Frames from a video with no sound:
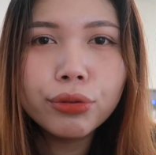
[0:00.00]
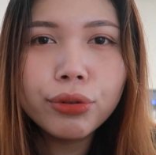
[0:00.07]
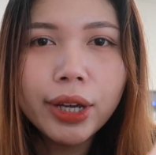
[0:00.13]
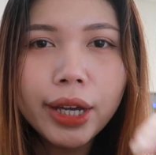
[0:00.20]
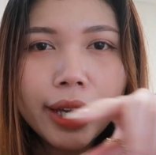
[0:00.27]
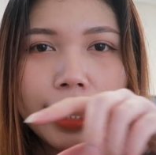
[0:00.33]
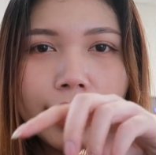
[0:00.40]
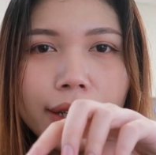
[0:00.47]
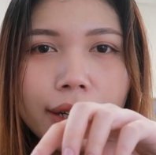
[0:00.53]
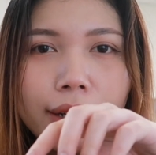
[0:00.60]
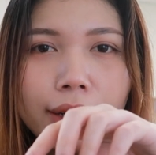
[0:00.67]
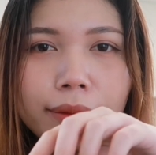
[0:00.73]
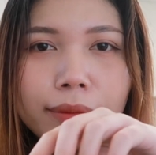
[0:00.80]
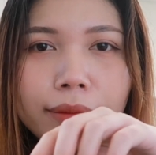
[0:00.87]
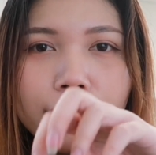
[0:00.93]

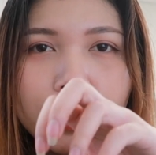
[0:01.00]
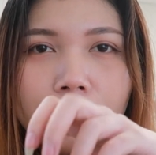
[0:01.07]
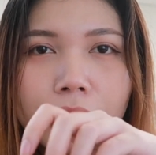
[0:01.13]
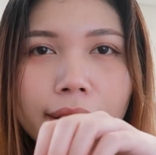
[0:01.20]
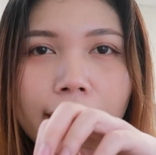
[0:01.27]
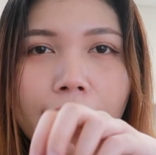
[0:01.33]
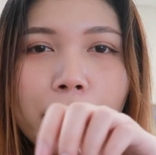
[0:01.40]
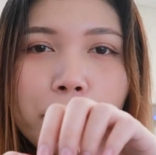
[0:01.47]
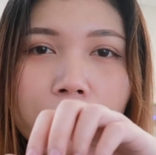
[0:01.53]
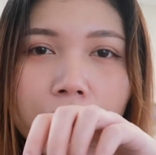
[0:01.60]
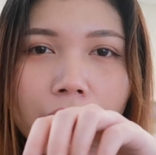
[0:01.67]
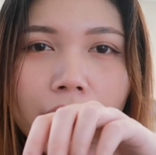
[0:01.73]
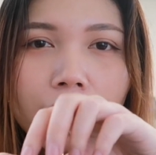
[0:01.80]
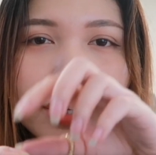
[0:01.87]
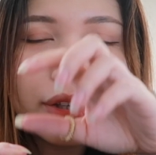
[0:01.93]
a
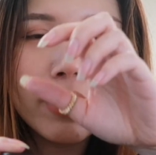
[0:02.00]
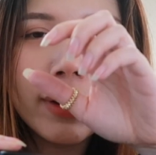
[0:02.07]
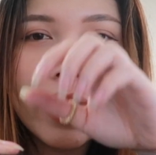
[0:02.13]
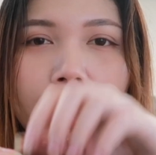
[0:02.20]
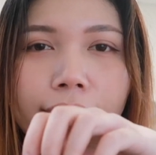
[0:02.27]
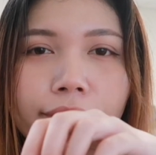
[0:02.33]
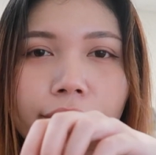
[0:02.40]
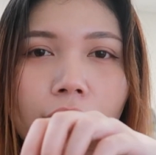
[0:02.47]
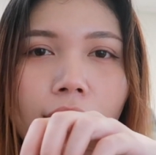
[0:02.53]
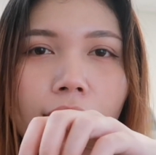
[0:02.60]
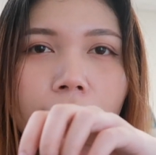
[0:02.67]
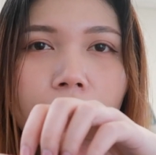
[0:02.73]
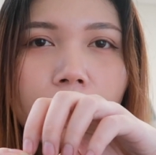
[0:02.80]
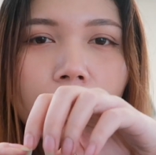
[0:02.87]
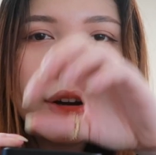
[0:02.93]
camera, your
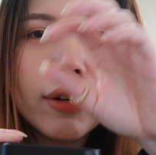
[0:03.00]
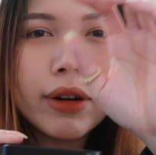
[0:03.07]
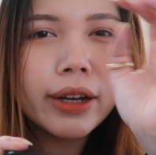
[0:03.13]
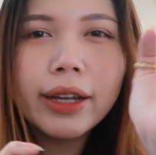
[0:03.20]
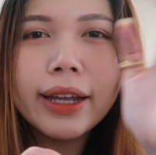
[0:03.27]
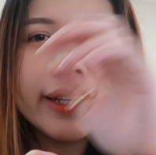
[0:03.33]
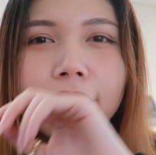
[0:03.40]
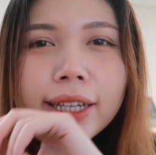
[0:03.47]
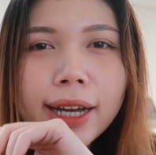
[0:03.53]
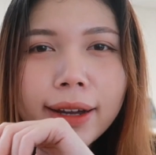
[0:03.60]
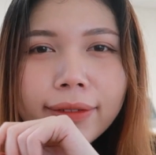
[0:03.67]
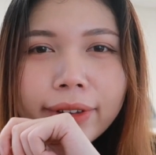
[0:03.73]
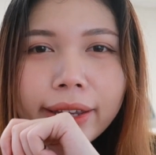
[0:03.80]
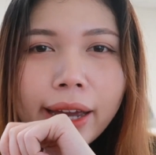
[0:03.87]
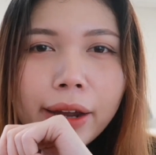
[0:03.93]
iPhone or any kind
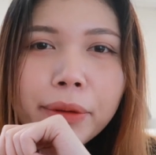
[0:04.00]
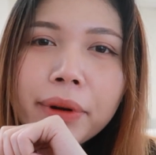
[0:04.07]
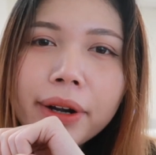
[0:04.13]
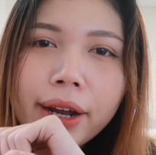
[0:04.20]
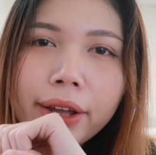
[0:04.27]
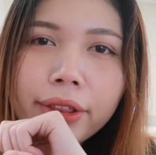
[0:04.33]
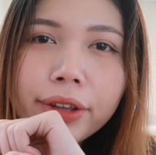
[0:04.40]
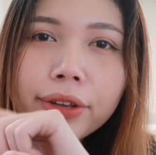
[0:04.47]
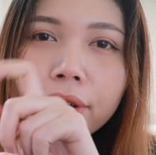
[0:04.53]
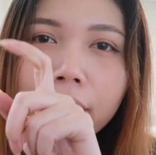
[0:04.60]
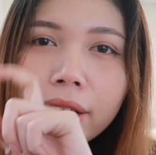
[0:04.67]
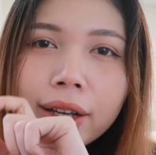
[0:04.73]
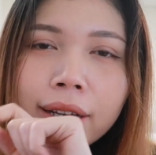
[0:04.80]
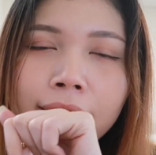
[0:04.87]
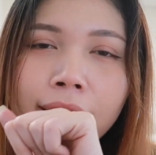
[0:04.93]
of camera that you
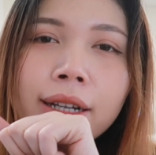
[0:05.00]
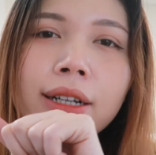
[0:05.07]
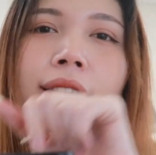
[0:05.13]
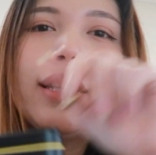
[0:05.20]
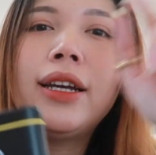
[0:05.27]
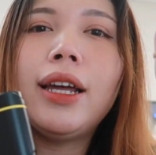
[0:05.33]
can connect,